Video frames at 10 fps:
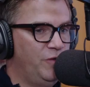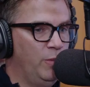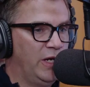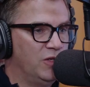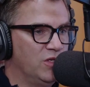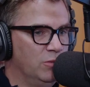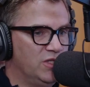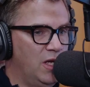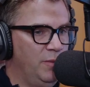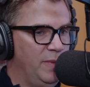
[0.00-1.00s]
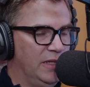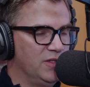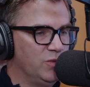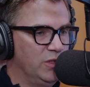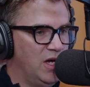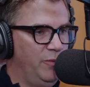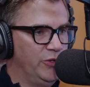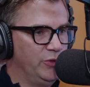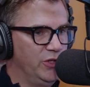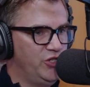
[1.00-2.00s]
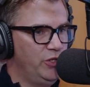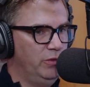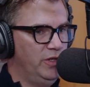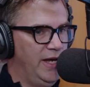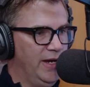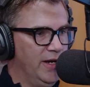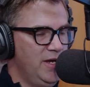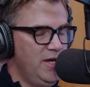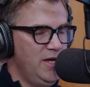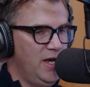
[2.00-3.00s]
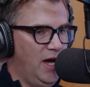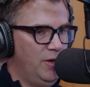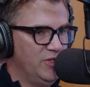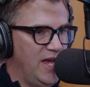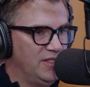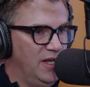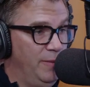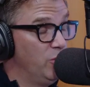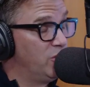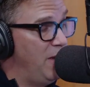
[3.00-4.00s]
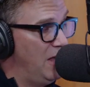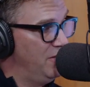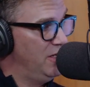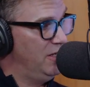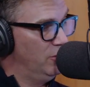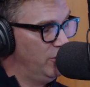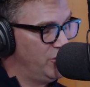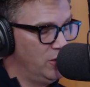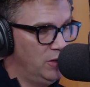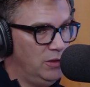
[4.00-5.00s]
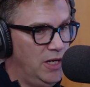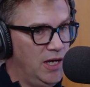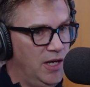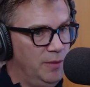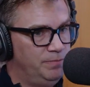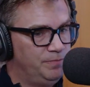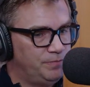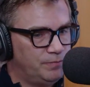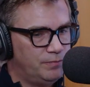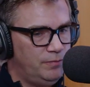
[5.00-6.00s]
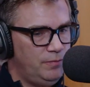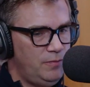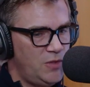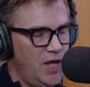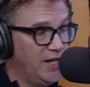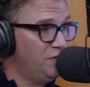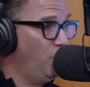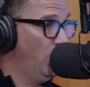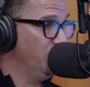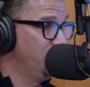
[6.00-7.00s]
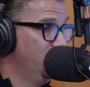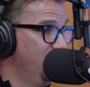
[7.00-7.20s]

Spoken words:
Phil Mickelson was telling me about this one time. We were doing a shoot, and I was asking him. It was about the original X Forged,